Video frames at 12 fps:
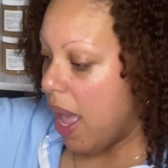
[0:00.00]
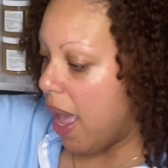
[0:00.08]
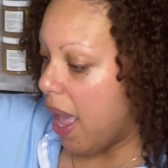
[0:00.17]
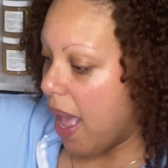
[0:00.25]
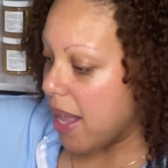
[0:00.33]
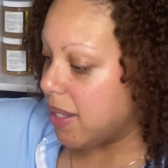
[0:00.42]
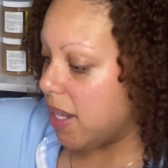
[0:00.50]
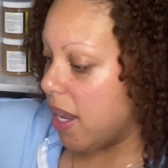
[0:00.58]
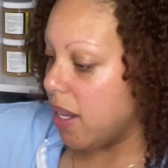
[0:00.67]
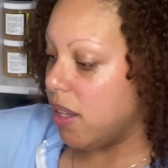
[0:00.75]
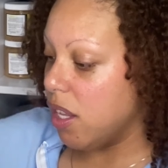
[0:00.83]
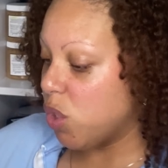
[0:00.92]
I said,
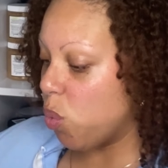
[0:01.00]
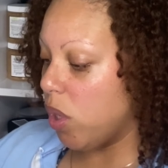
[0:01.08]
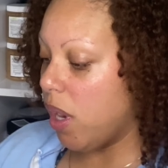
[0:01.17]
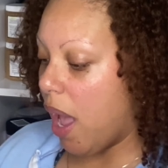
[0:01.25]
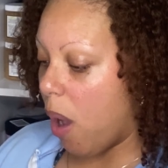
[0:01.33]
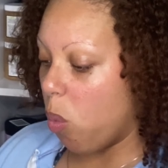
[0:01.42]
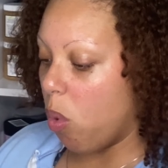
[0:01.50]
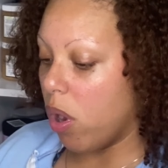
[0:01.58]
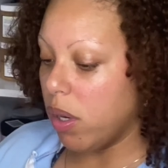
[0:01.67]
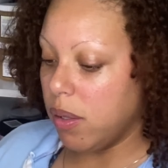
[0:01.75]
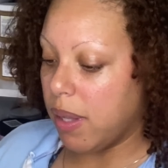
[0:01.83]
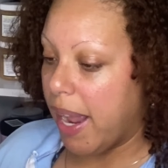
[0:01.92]
this one I want
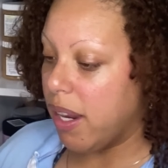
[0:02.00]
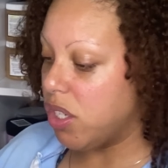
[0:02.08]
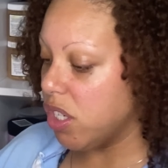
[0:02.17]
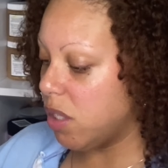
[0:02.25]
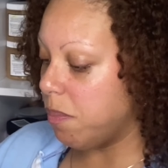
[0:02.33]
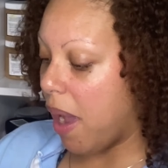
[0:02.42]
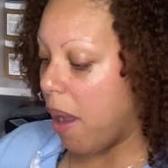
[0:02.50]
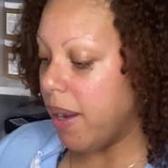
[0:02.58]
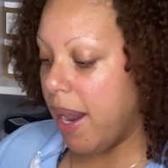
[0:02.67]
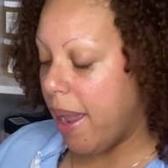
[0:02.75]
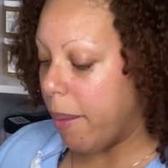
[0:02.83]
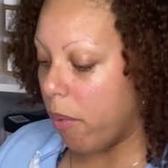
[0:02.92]
like just my
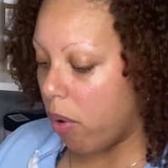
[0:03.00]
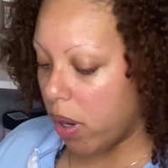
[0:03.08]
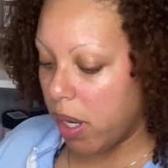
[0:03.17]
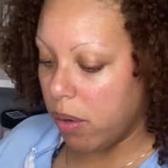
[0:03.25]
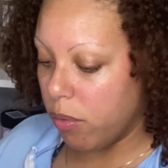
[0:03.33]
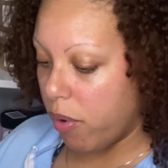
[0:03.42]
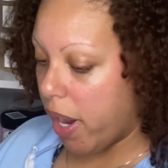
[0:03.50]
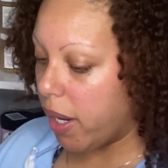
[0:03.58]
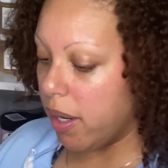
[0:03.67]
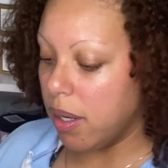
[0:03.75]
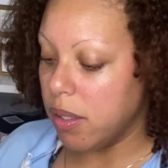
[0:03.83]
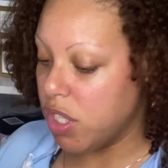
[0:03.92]
name on it,
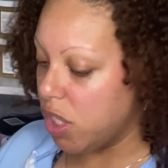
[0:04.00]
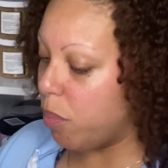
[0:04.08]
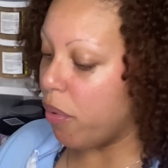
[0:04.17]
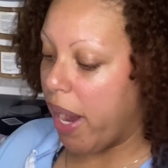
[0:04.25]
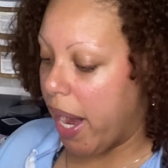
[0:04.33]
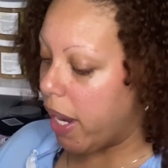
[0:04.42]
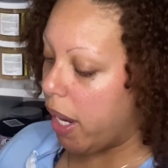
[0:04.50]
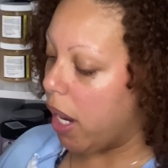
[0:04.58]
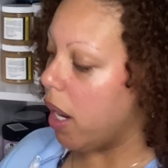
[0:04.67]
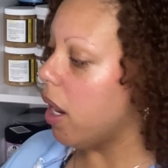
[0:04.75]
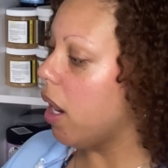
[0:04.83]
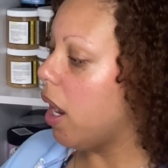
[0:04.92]
regular, just brandy,
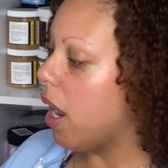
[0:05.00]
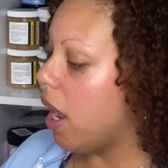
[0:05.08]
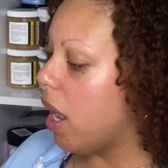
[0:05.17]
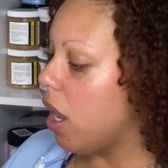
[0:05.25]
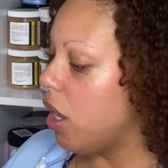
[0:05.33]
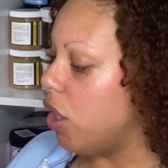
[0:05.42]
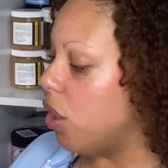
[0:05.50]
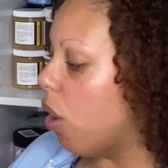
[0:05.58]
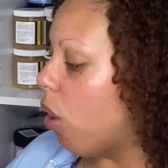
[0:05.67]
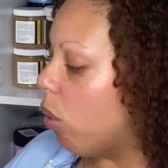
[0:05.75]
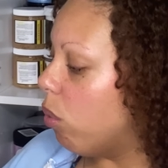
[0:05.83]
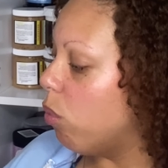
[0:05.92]
you
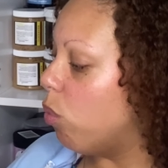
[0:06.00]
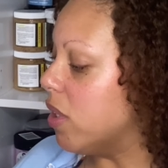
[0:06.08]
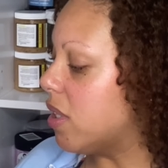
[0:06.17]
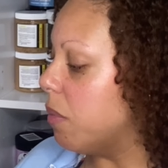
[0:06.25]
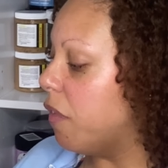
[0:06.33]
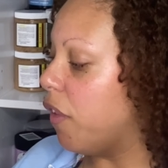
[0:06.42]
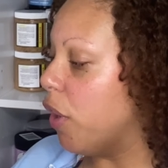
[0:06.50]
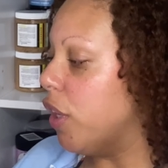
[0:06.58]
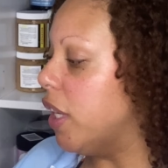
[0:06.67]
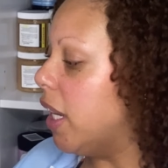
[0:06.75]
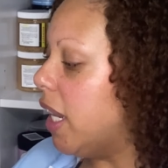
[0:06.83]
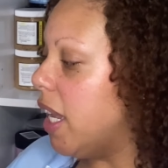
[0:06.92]
know, with some fleur de
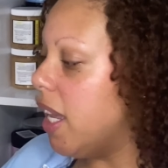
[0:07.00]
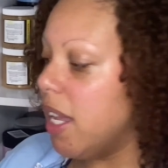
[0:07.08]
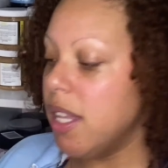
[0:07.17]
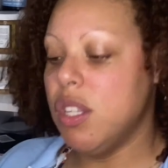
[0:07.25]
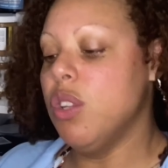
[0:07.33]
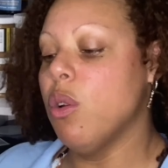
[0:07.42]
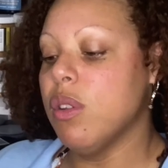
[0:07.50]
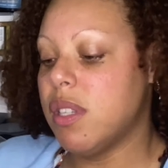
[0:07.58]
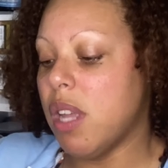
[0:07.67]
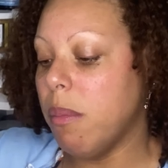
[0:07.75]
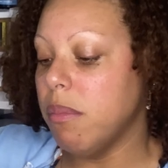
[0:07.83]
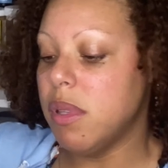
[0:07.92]
lis, you know,
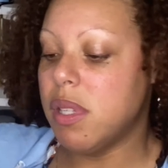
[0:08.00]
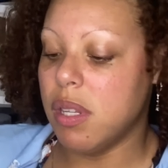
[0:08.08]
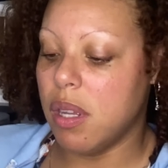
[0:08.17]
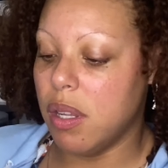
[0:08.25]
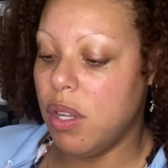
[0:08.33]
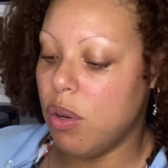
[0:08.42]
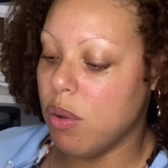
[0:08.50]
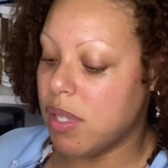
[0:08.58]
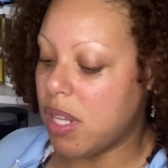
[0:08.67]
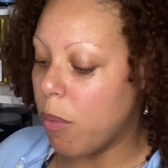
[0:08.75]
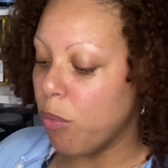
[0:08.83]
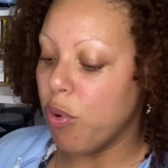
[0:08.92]
something to, you know,
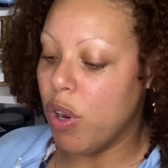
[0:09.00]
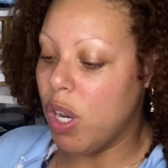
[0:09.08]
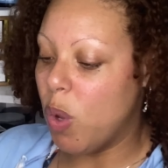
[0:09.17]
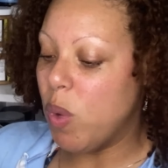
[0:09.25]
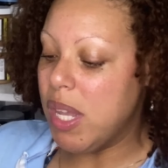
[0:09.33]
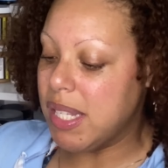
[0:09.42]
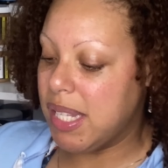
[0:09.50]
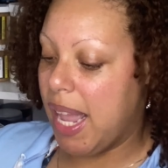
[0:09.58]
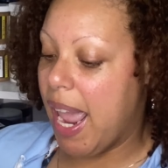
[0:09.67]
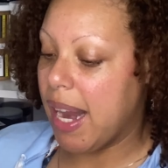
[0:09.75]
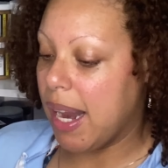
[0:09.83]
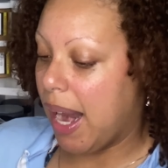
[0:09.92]
something real
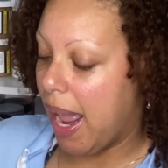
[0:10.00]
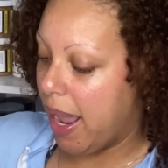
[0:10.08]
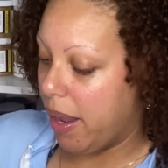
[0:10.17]
Louisiana like.